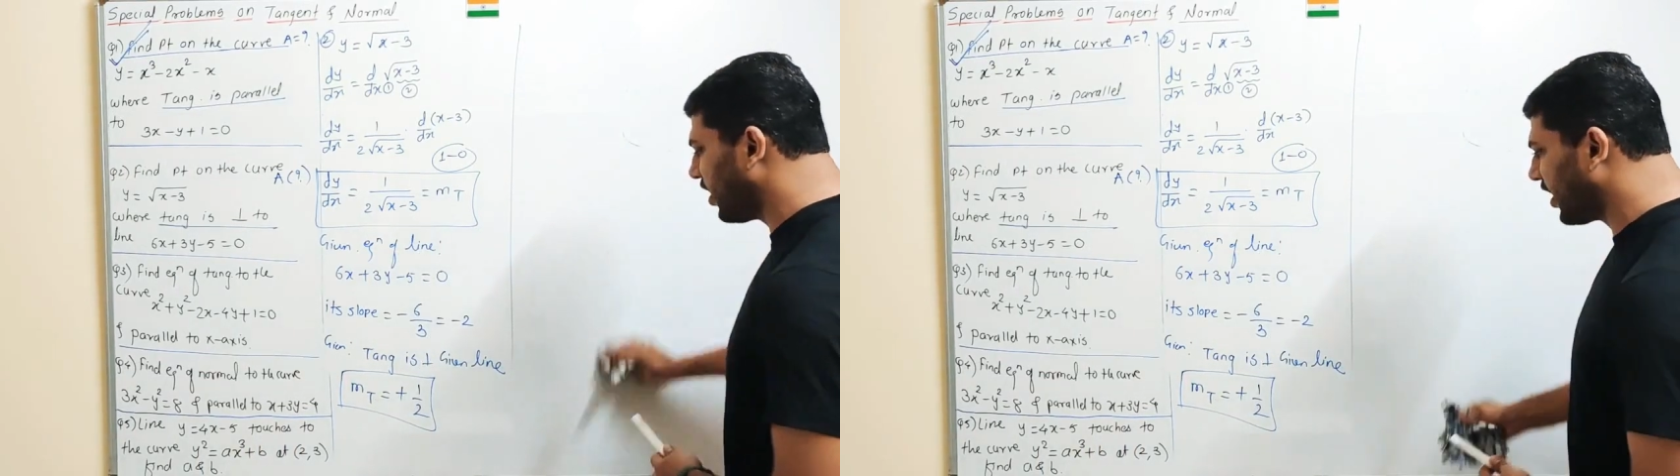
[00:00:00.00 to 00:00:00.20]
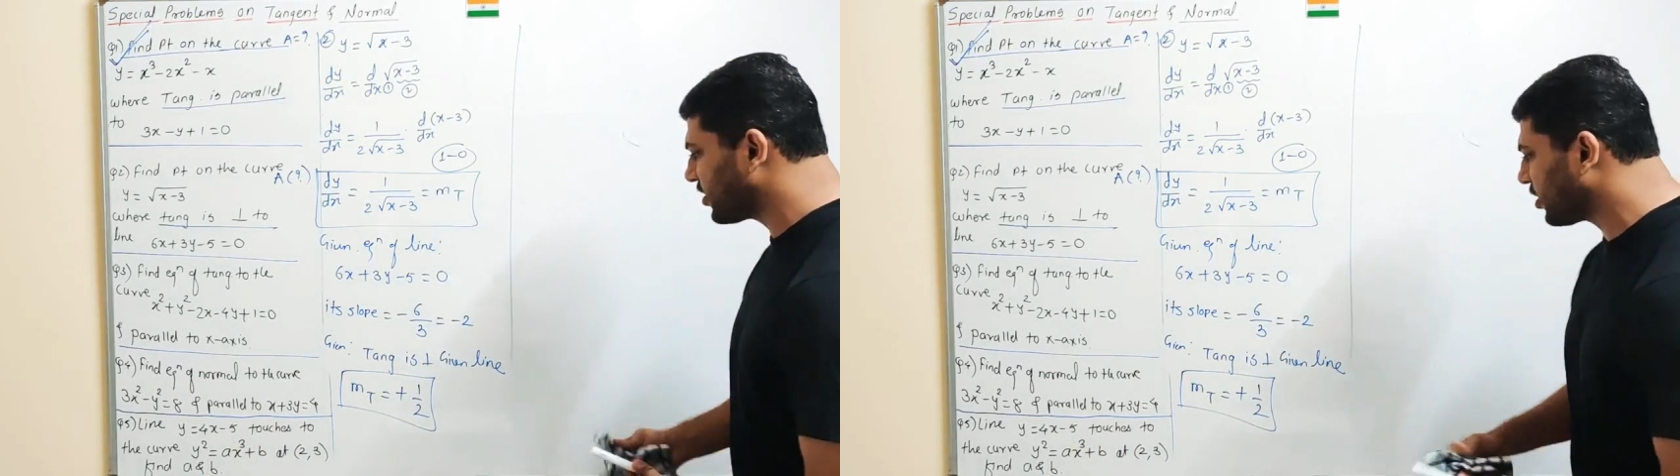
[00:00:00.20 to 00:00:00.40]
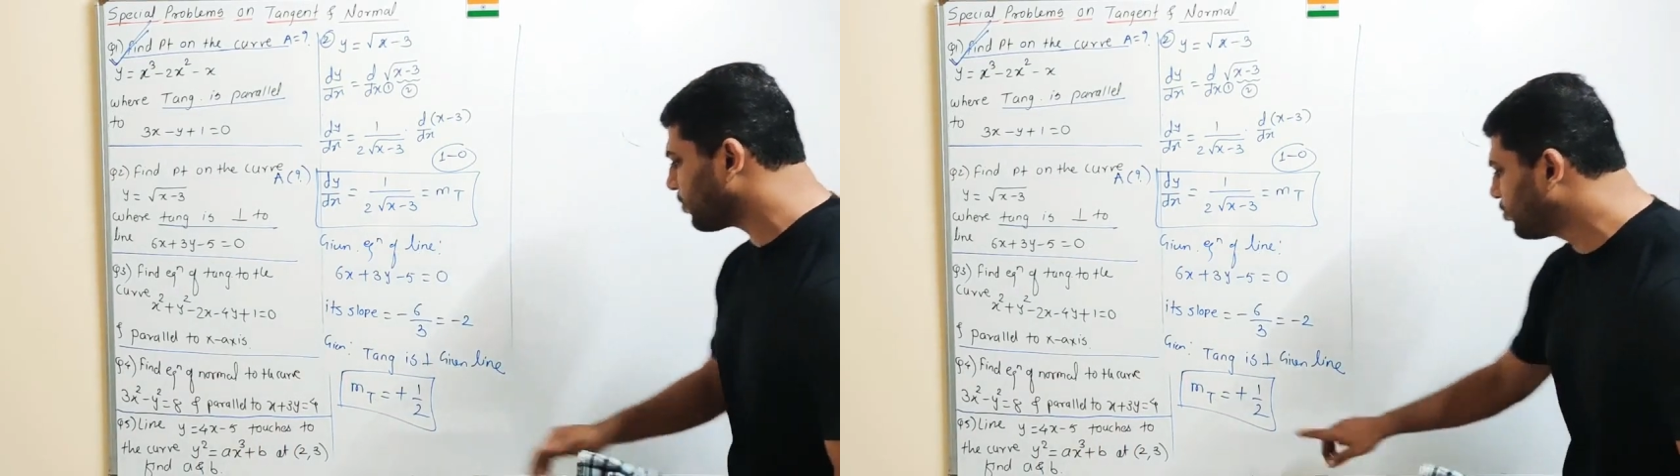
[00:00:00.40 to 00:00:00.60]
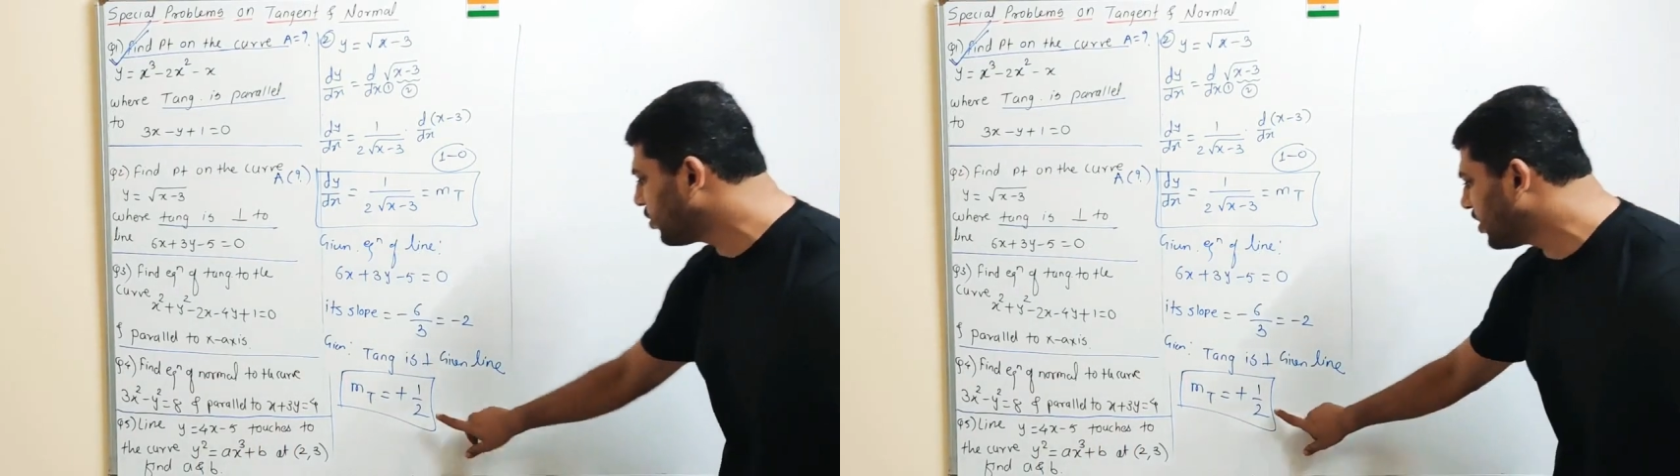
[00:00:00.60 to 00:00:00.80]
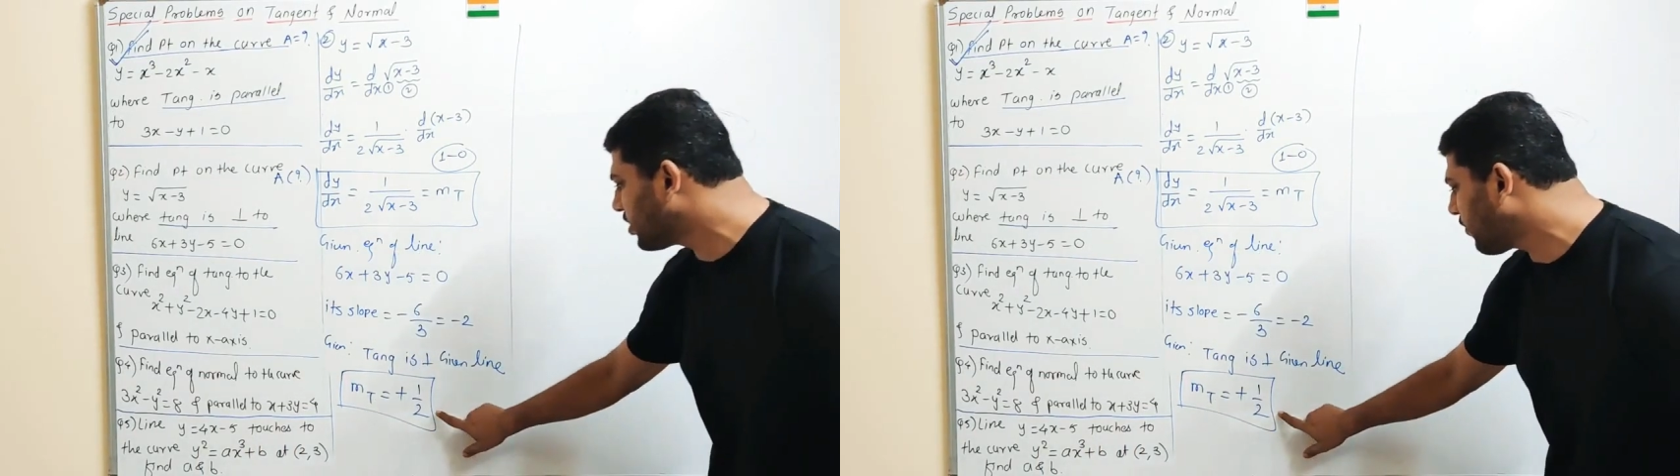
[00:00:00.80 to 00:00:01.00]
can
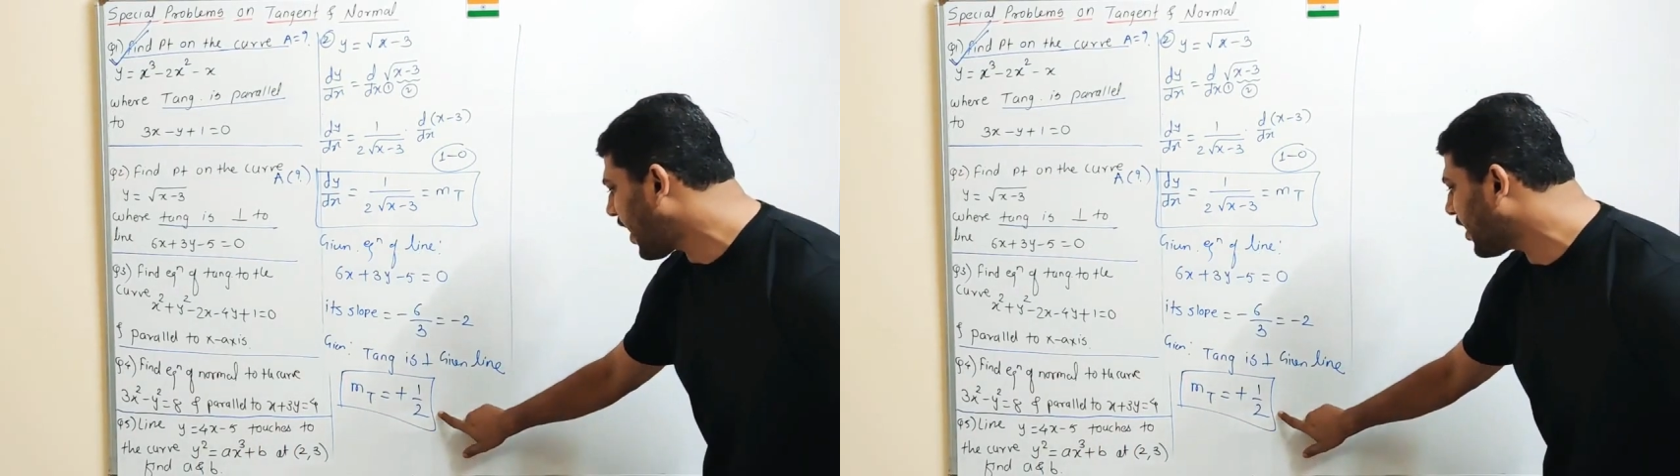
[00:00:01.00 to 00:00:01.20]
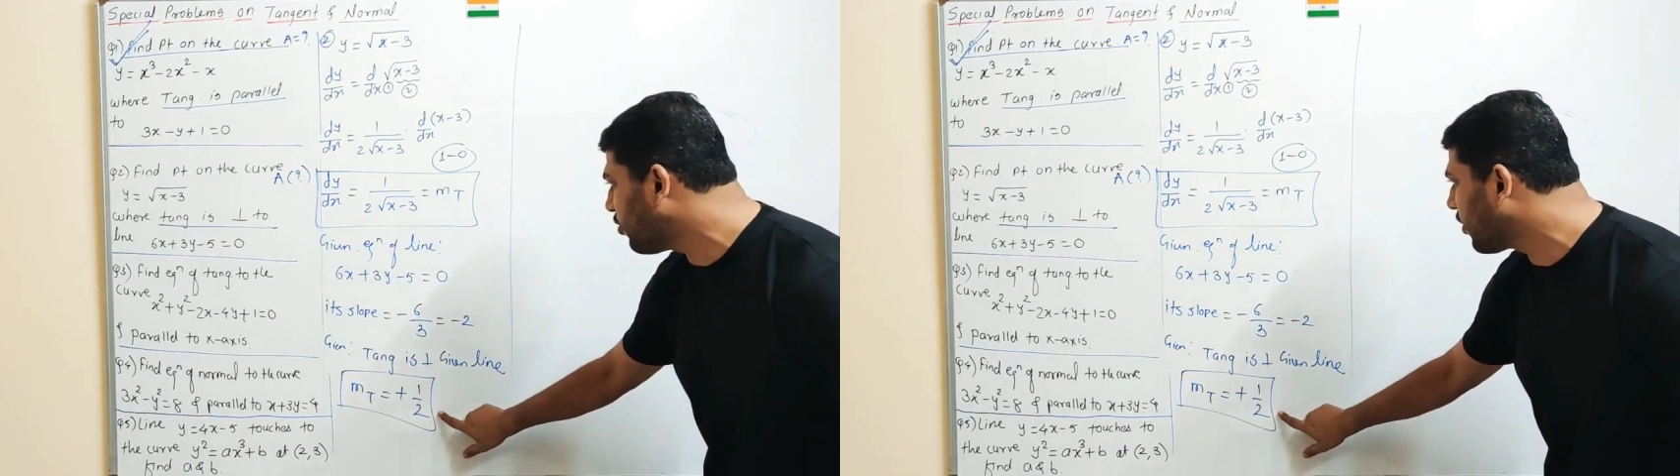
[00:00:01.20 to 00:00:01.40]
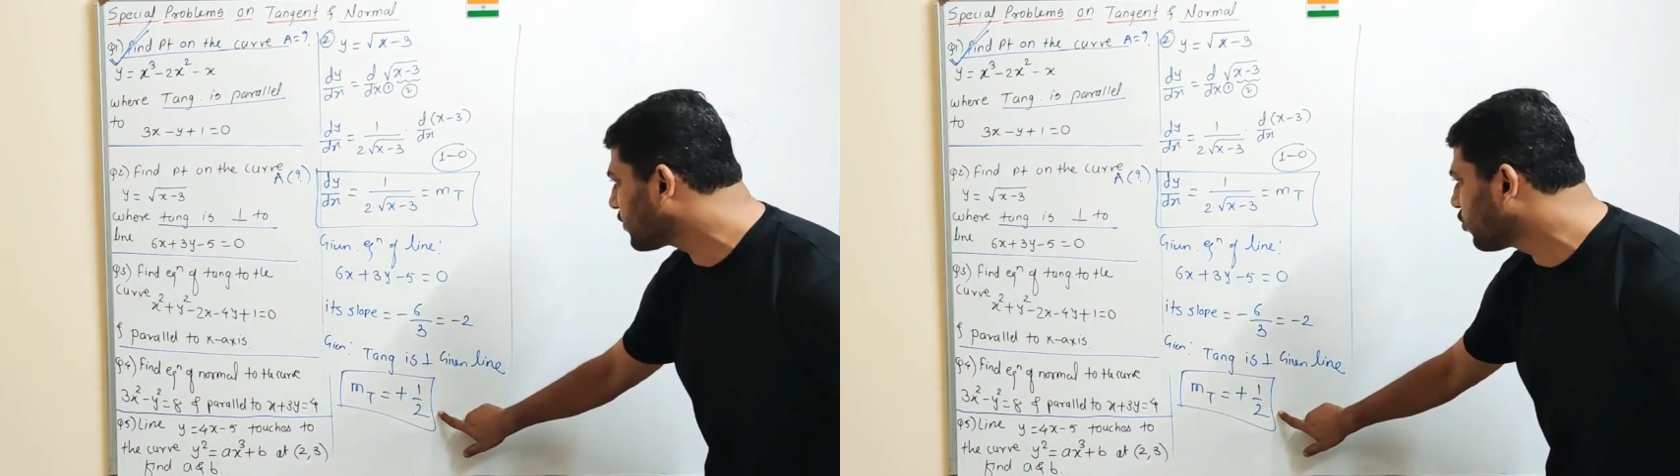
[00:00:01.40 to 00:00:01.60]
substitute this value of